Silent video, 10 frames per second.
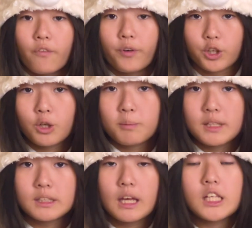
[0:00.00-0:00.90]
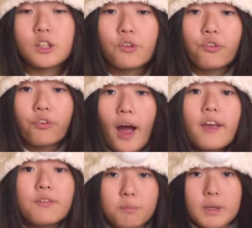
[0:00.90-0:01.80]
For humans, it's
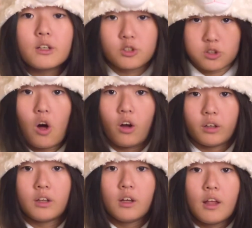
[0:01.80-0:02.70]
5 meters long.